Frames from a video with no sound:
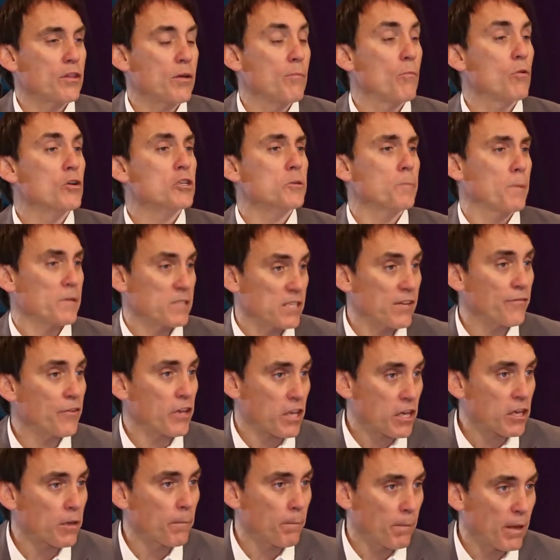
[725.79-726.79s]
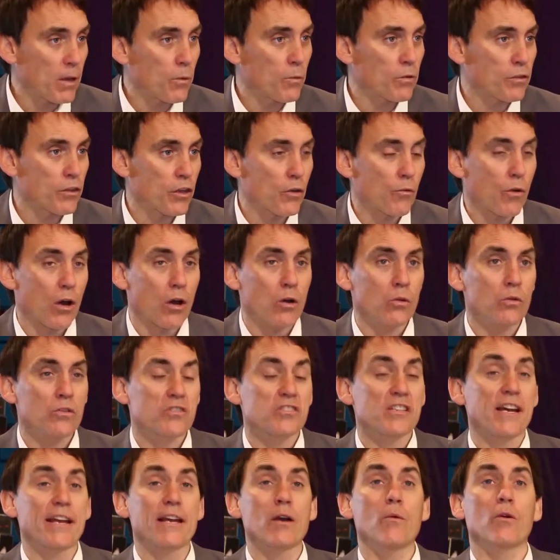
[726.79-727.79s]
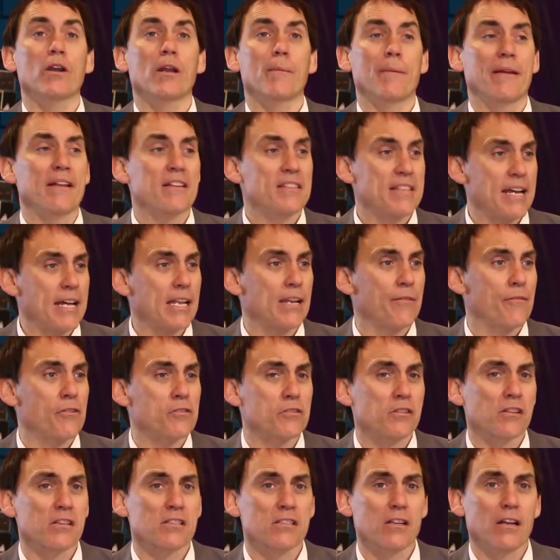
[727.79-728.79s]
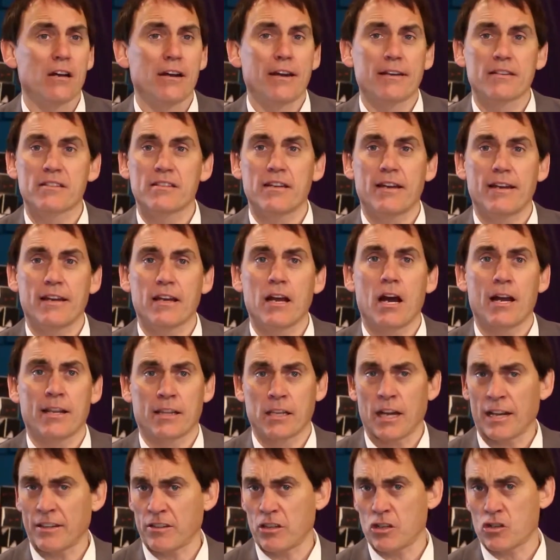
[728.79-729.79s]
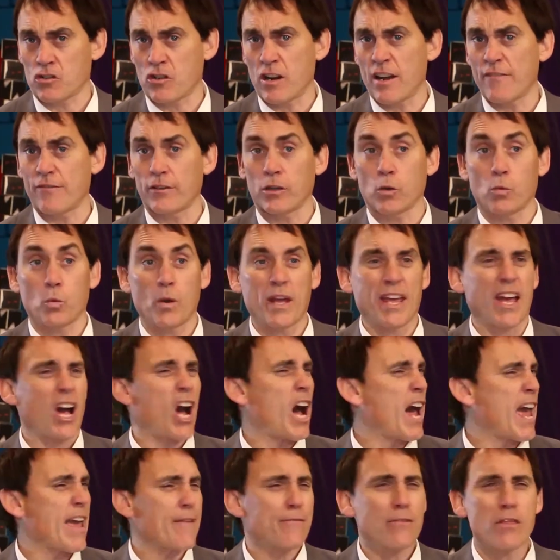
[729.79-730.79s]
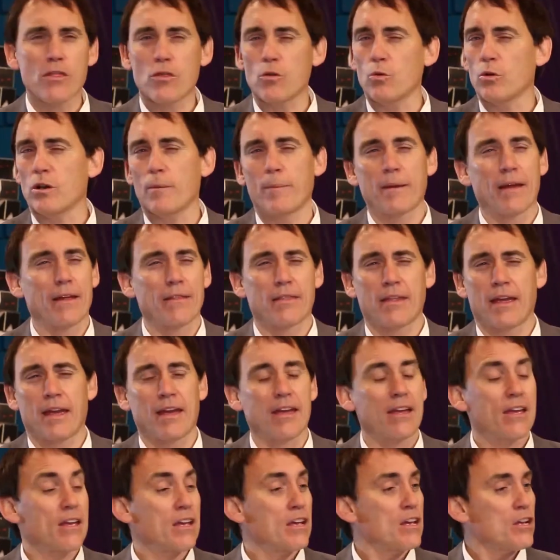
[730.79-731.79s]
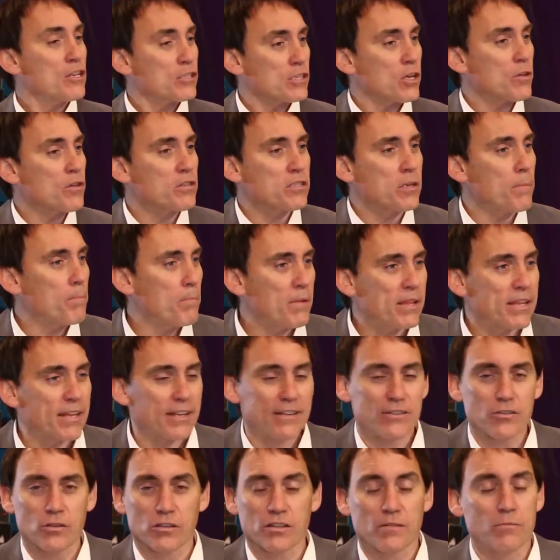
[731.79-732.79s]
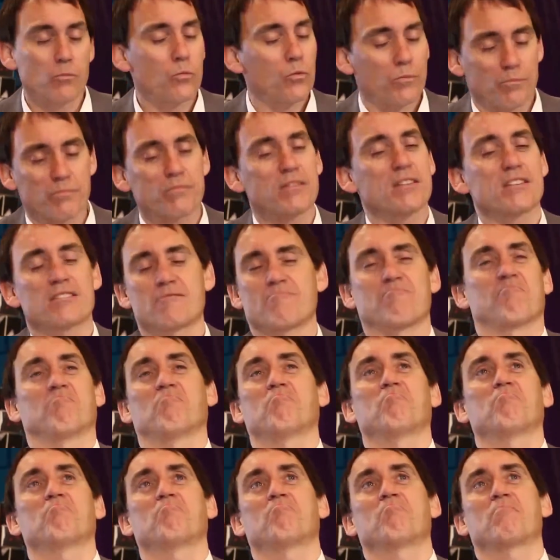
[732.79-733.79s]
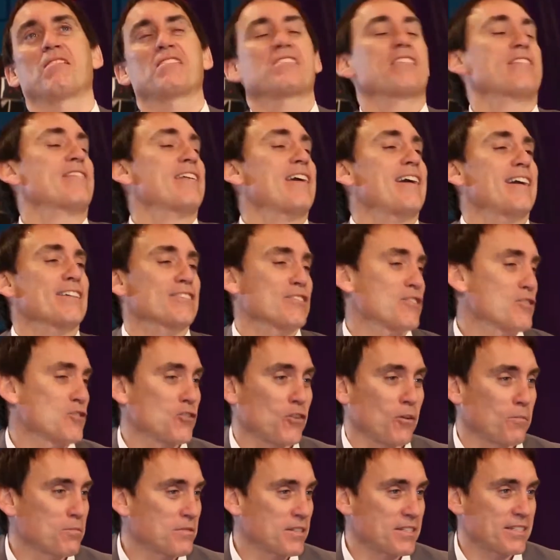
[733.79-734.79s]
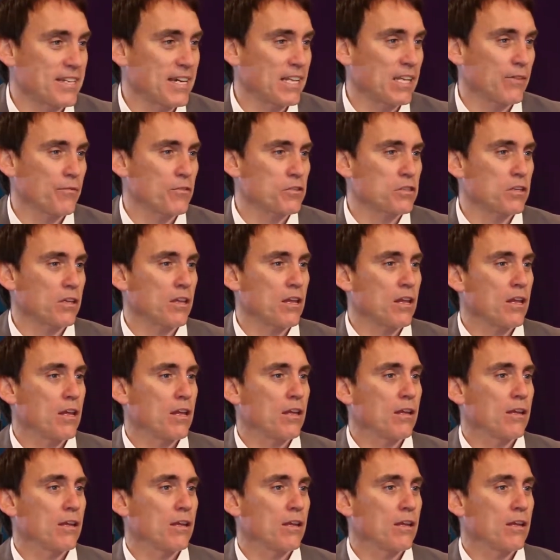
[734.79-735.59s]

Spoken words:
The more specific you can be with your role. Saying I want to be in television is like saying I'd like to travel. Where? I haven't thought about that. So there's $1 million, there's 1,000 jobs in television.